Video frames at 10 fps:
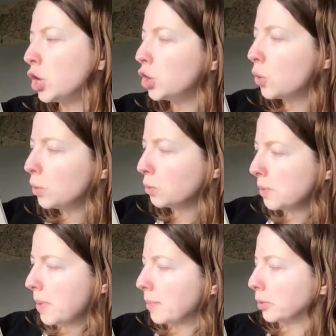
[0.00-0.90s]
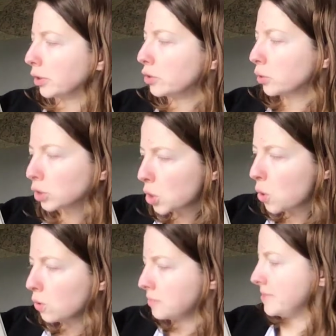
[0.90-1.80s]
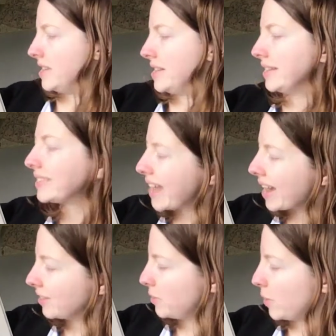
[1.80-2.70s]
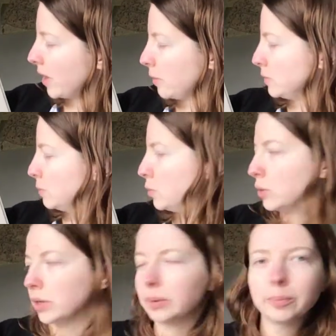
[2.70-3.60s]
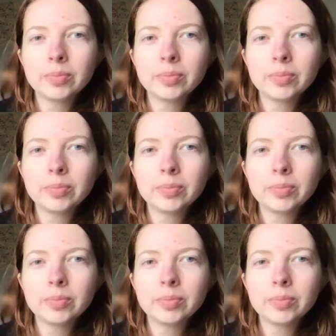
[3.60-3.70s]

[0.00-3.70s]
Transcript: No one remembered or told me exactly where I was born.